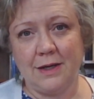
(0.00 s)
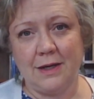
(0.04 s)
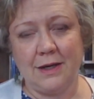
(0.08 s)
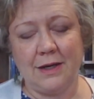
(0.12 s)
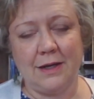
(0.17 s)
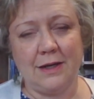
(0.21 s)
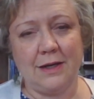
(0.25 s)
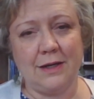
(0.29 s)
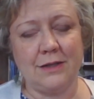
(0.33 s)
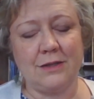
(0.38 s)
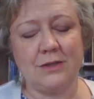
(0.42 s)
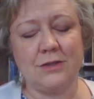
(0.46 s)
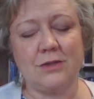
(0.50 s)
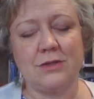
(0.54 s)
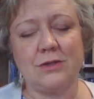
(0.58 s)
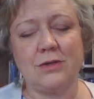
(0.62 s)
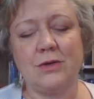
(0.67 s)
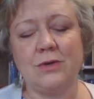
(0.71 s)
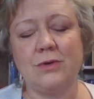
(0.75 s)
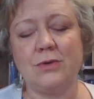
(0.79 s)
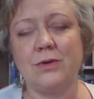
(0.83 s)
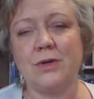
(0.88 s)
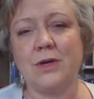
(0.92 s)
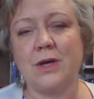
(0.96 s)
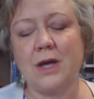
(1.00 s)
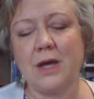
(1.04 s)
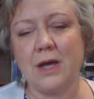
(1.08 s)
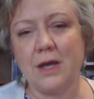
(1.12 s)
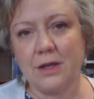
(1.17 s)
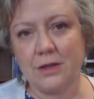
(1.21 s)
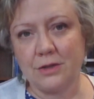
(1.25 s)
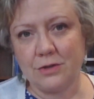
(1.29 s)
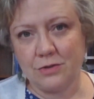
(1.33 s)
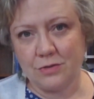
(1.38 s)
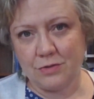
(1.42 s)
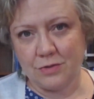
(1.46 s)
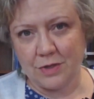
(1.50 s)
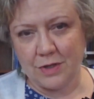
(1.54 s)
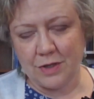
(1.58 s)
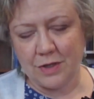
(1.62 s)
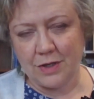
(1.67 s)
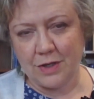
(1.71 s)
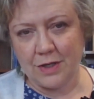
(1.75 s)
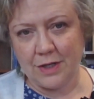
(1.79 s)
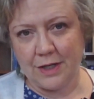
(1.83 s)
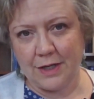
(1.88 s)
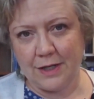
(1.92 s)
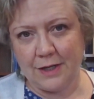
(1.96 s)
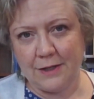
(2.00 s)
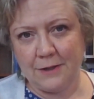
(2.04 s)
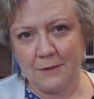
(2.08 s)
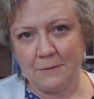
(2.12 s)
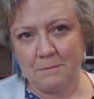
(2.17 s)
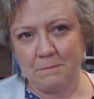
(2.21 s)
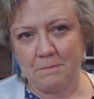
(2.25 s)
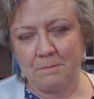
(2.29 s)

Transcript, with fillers: and it's so contrary